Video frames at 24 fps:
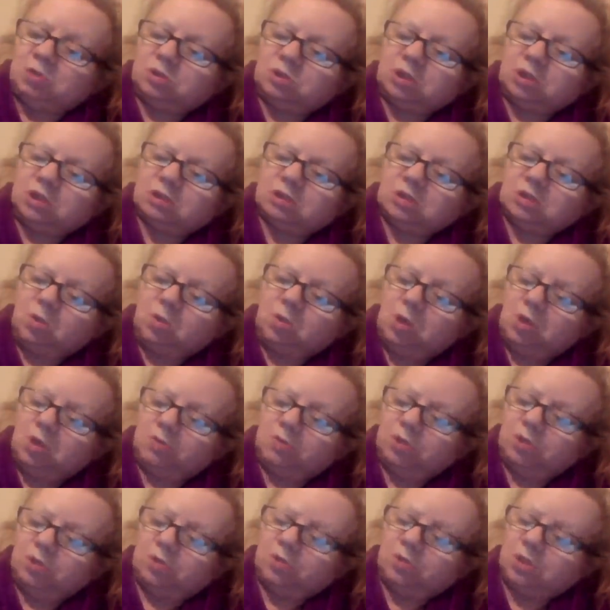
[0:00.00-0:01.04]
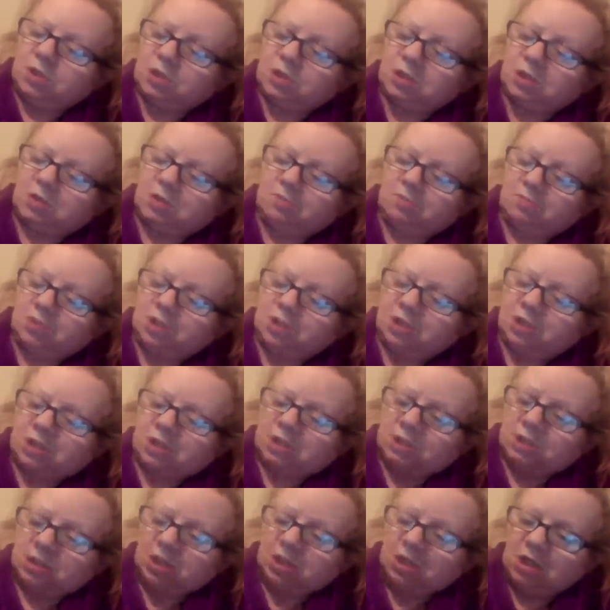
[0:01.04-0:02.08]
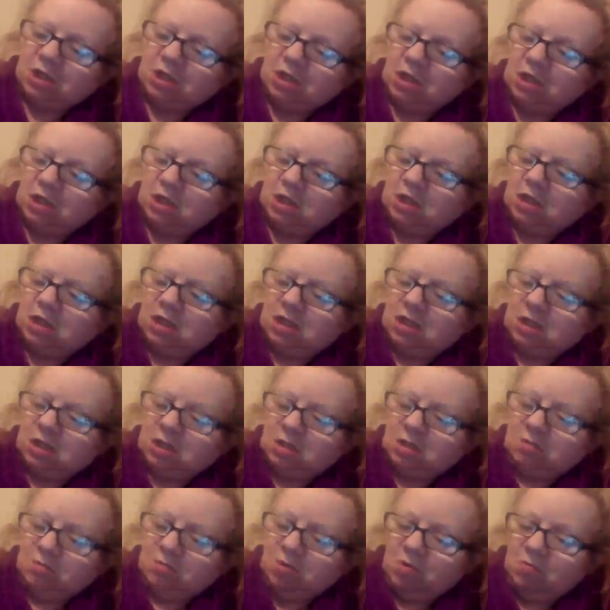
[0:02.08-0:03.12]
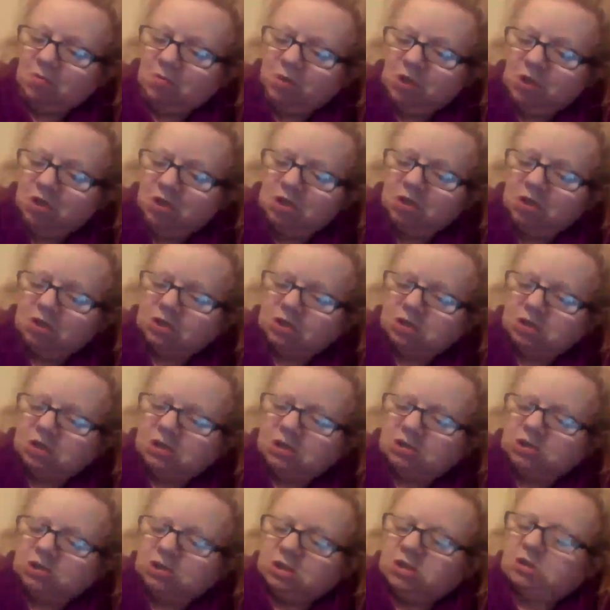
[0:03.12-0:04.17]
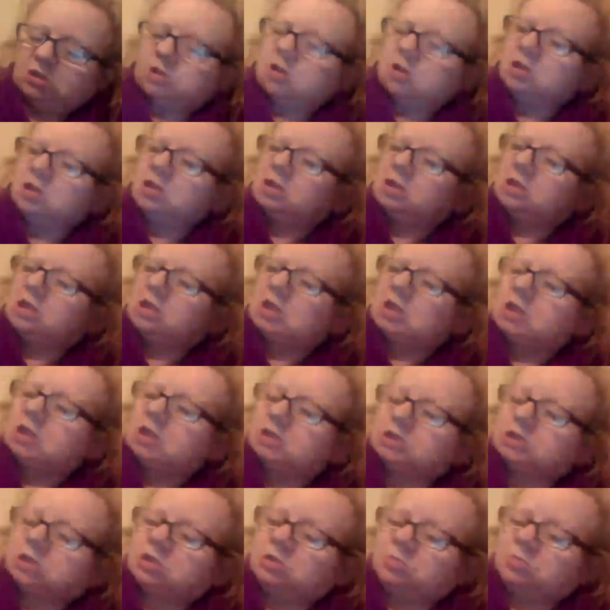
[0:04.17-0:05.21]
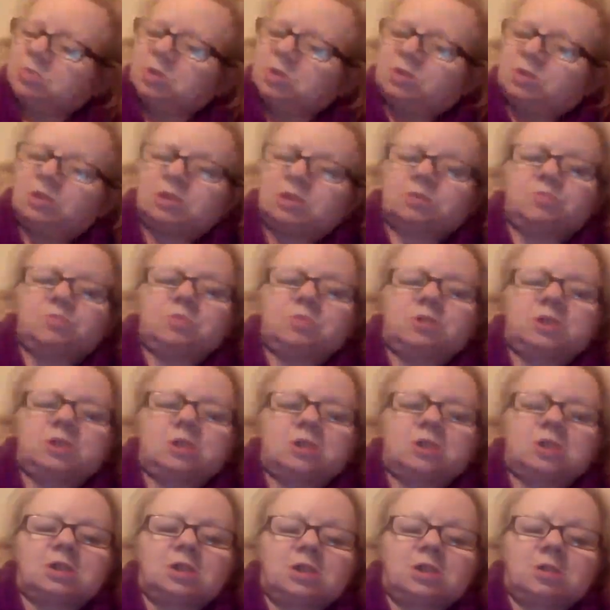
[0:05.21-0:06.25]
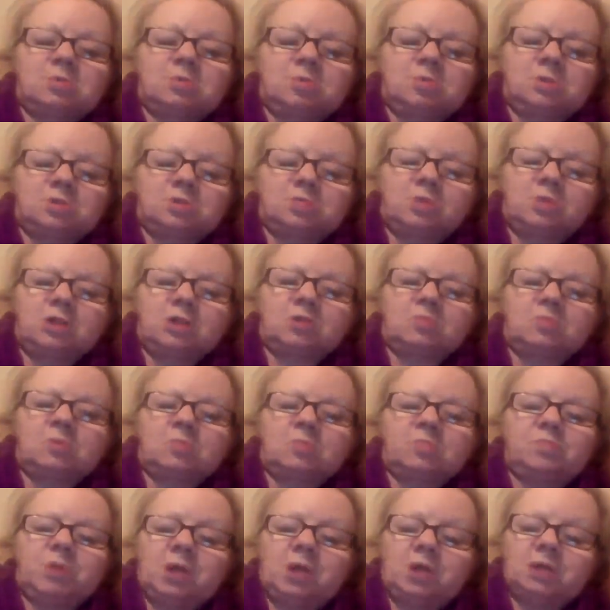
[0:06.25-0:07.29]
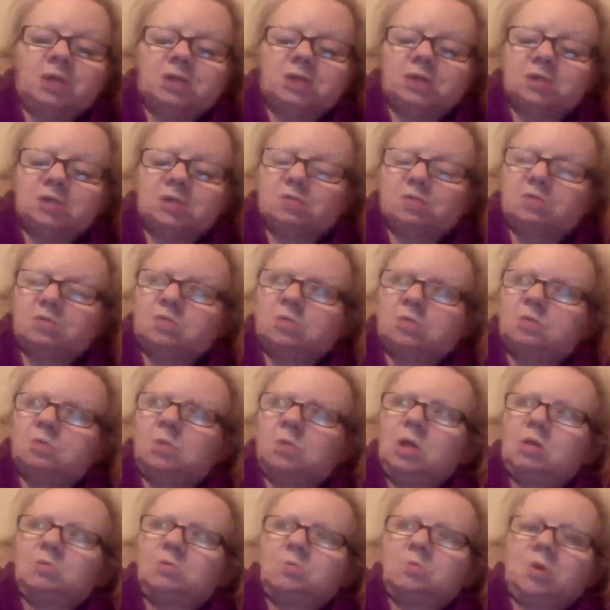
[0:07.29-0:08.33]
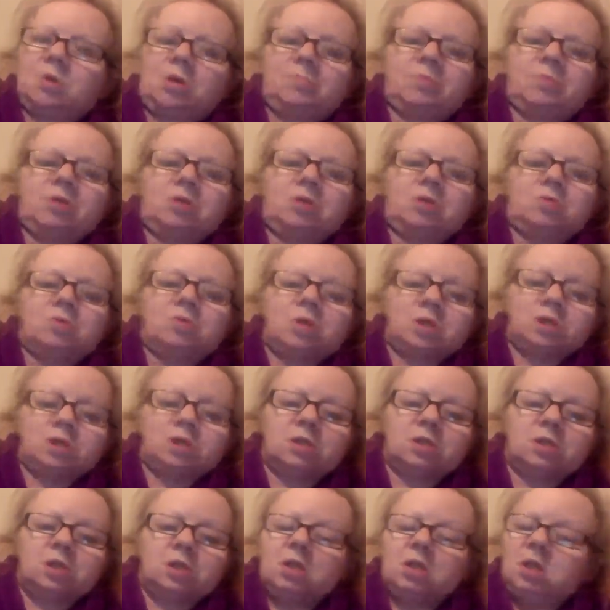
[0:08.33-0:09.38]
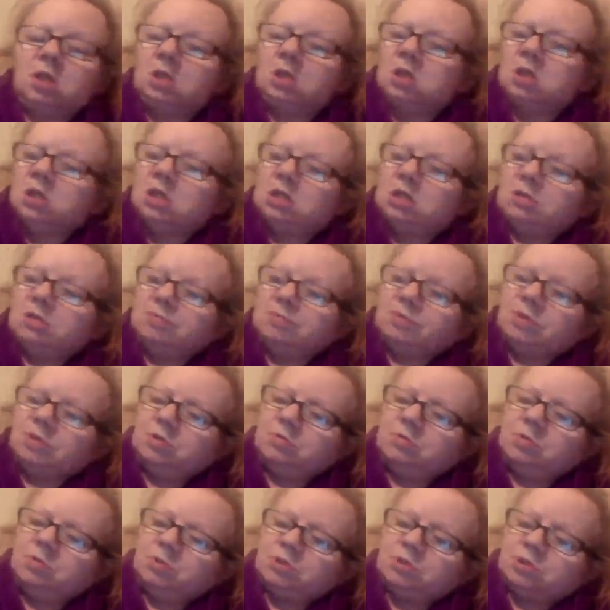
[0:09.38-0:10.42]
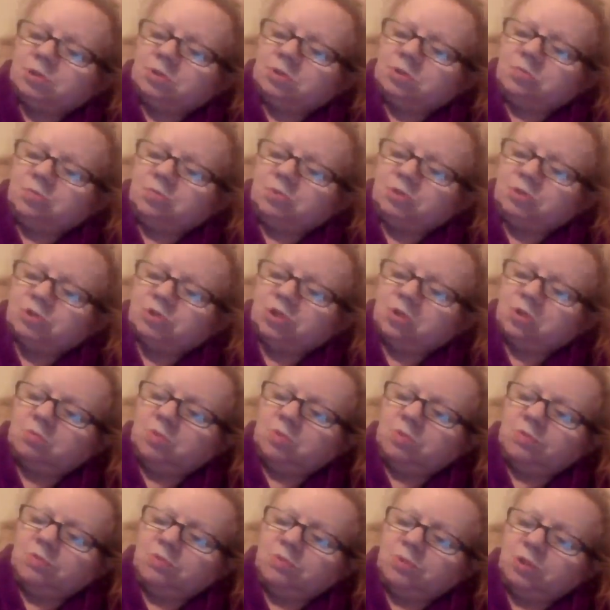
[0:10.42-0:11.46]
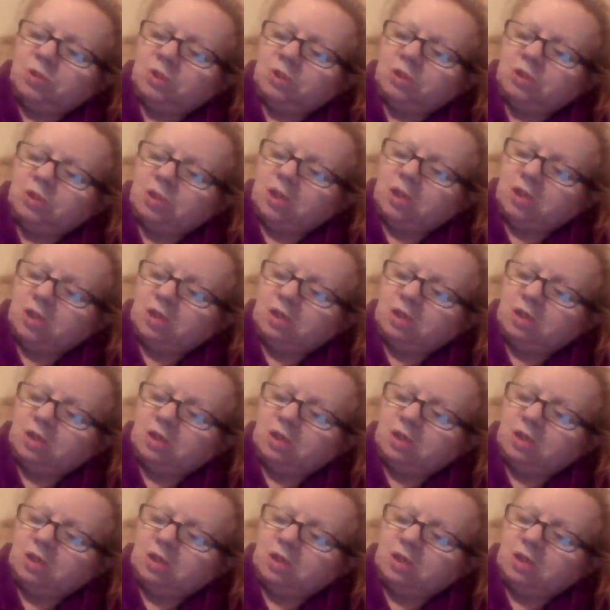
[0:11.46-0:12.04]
There's quite a few of these companies. But when I looked into the location where this particularly was meant to be based, I thought, well, that'd be great if it would solve everything then.